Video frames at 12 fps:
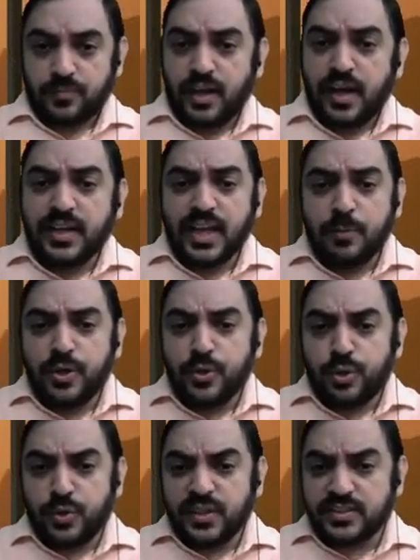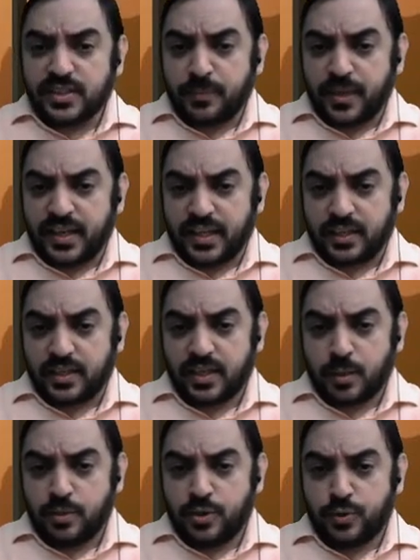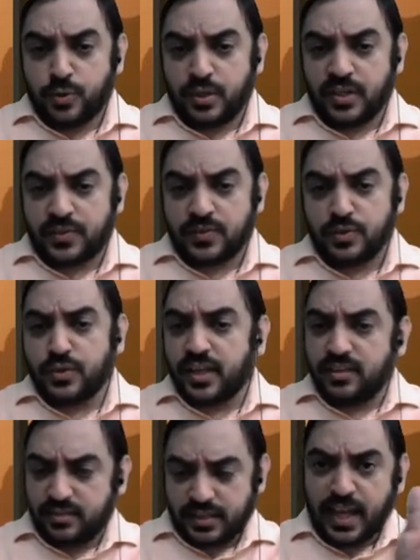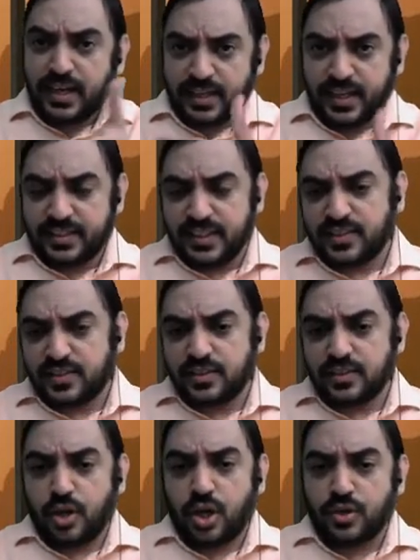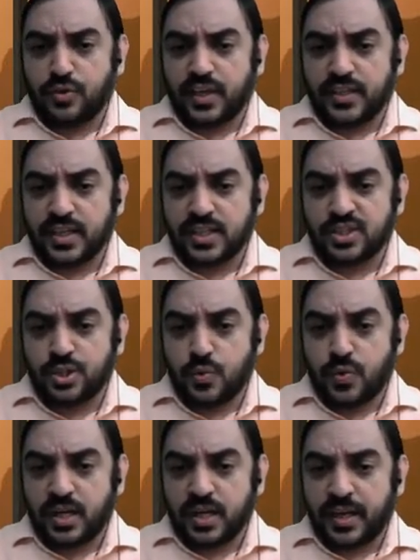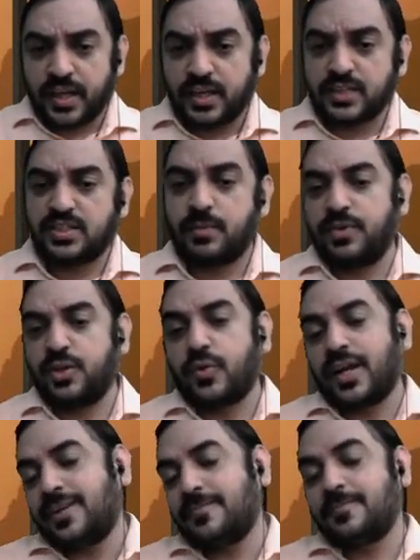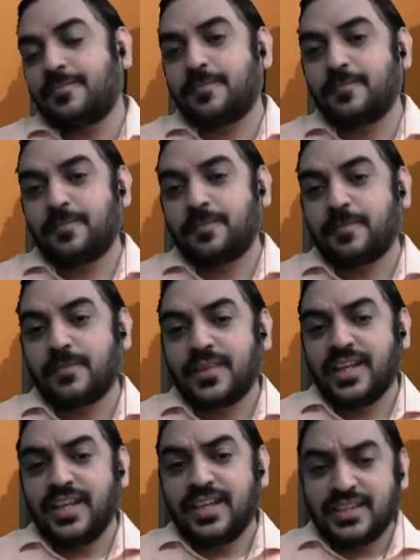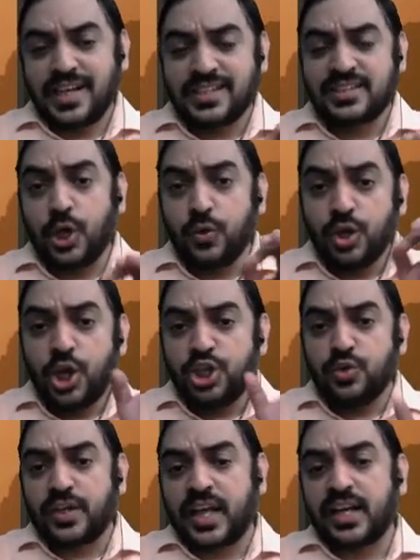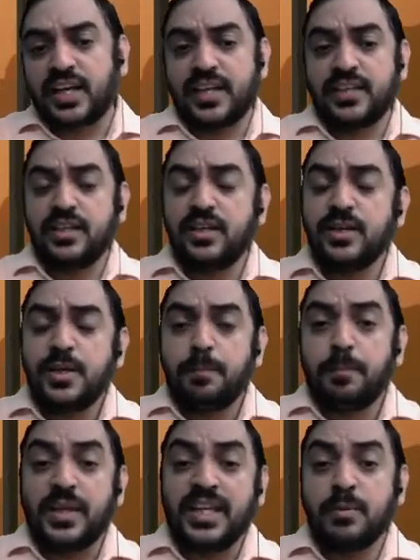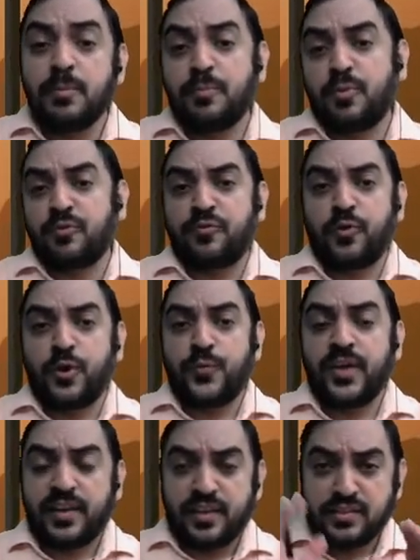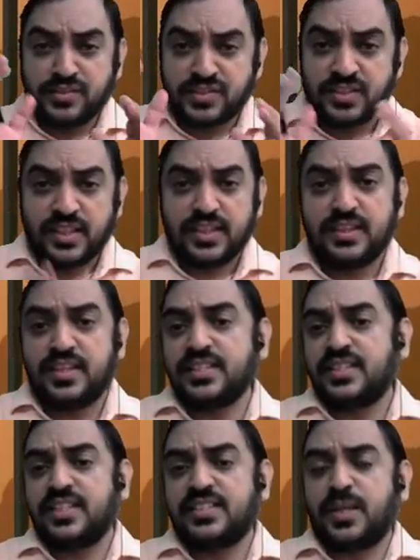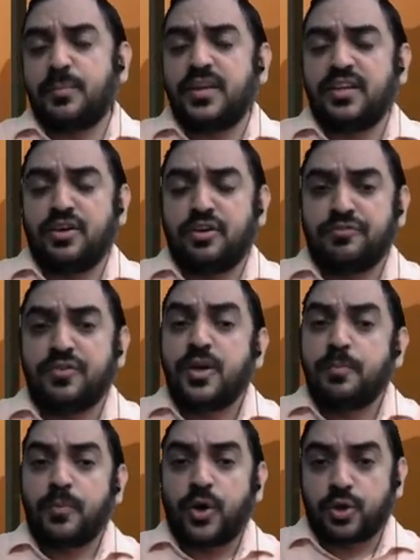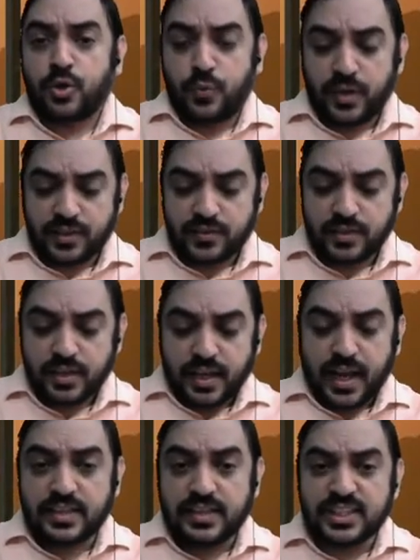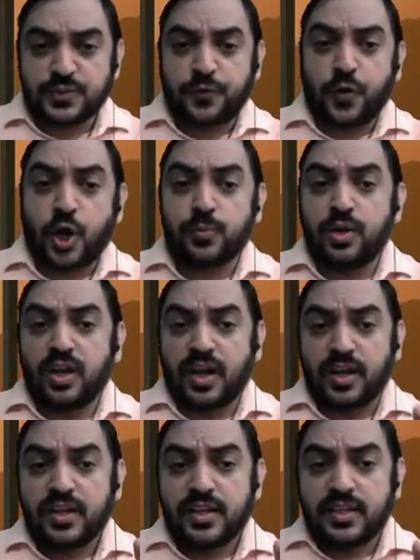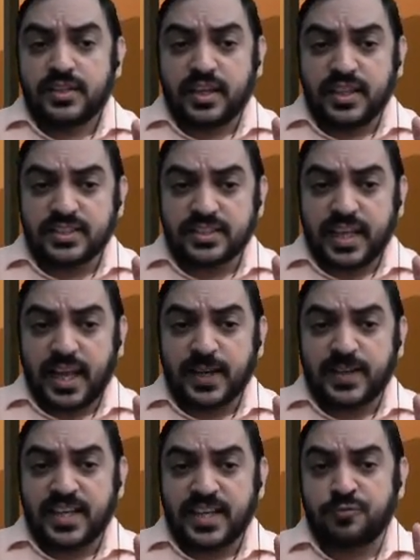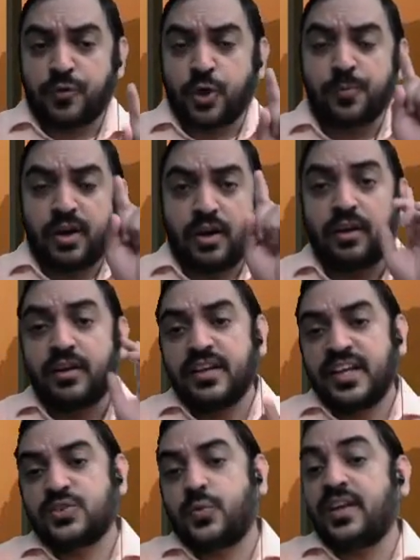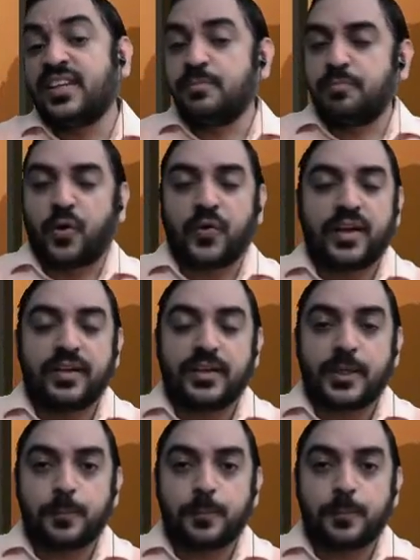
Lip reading: And W2 is remaining. W2 is, you can calculate this, or you can just do 1 minus W1. That is how you calculate the minimum portfolio variance. This is the summary of Markowitz, and this formula, the risk calculation formula, is very important.